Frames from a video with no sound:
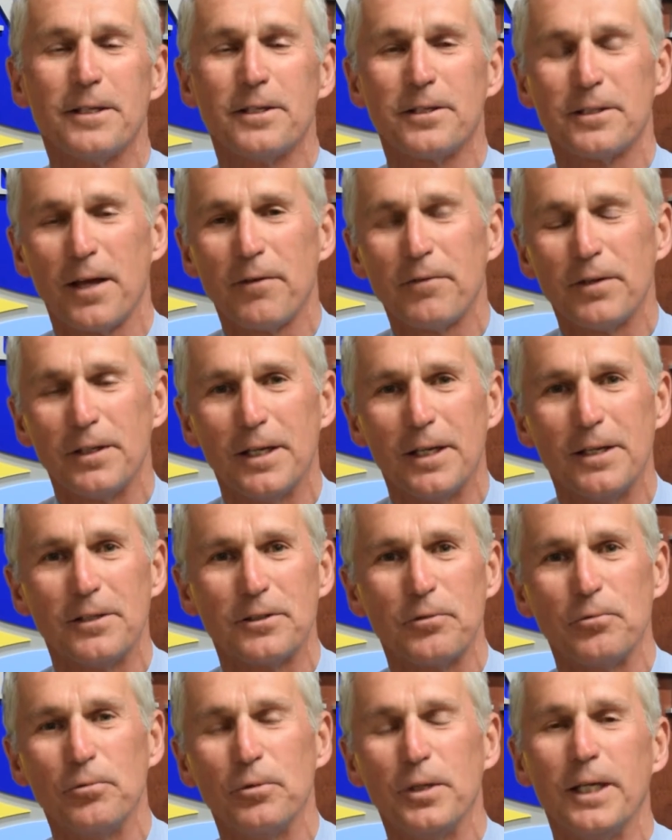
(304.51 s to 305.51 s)
seven
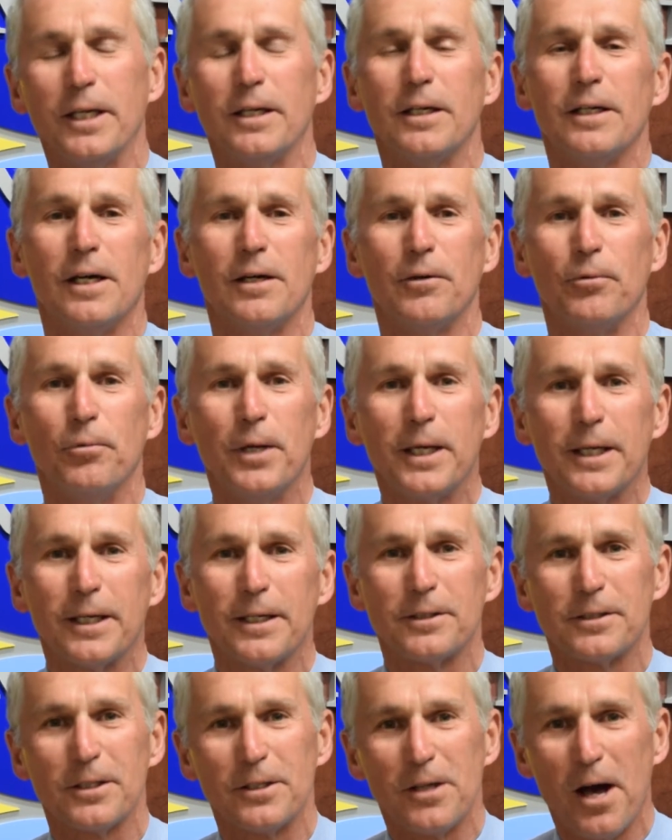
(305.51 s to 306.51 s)
days a week,
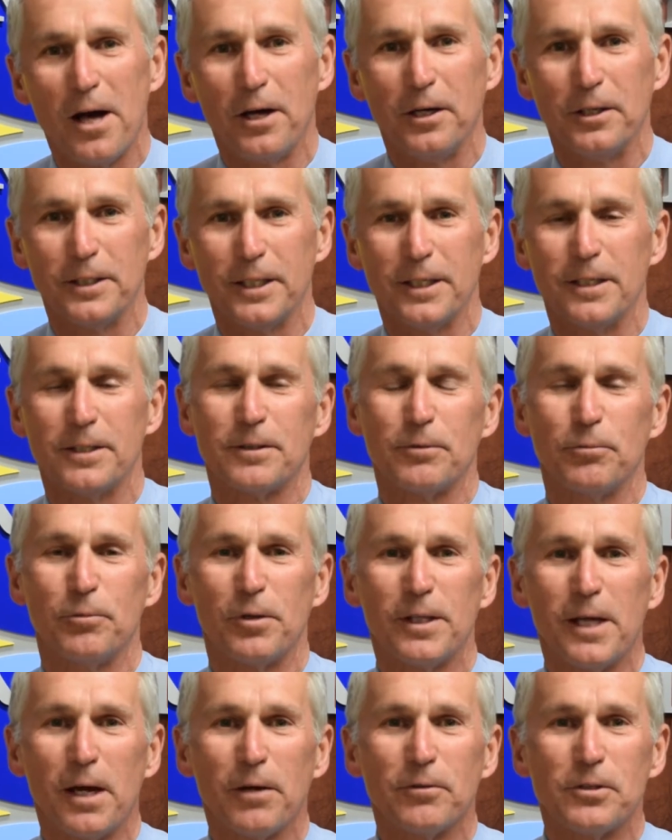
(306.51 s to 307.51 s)
weekends and holidays.
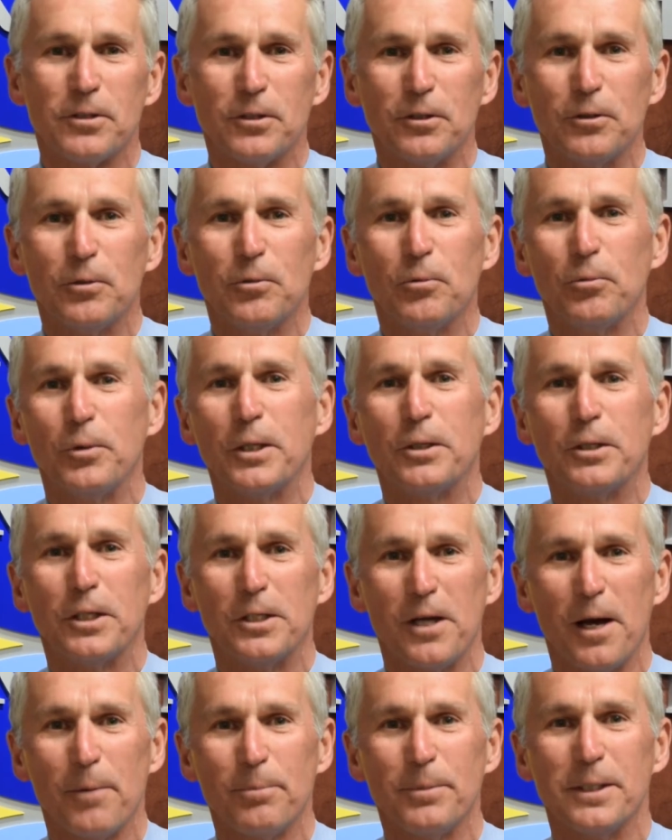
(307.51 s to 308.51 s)
Without you, we
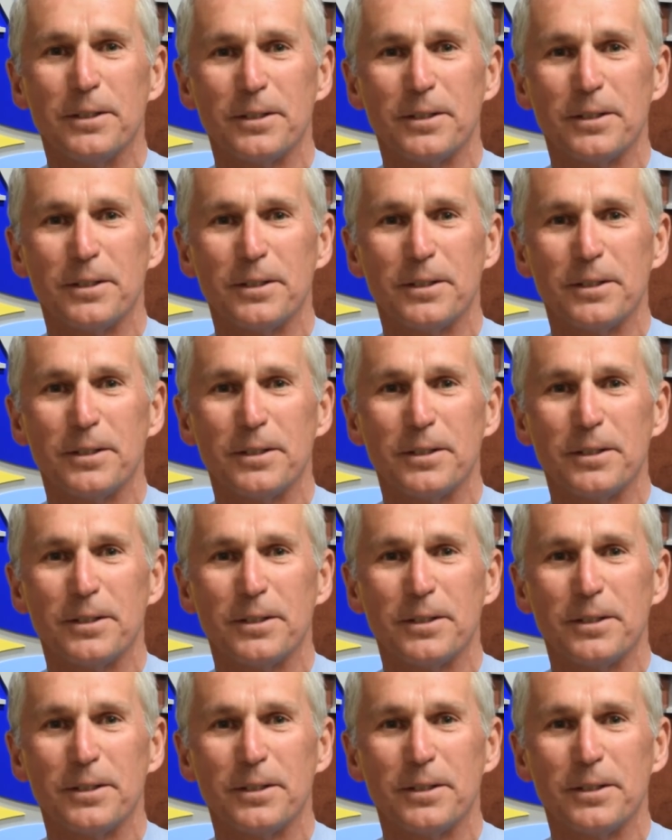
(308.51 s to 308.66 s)
could not be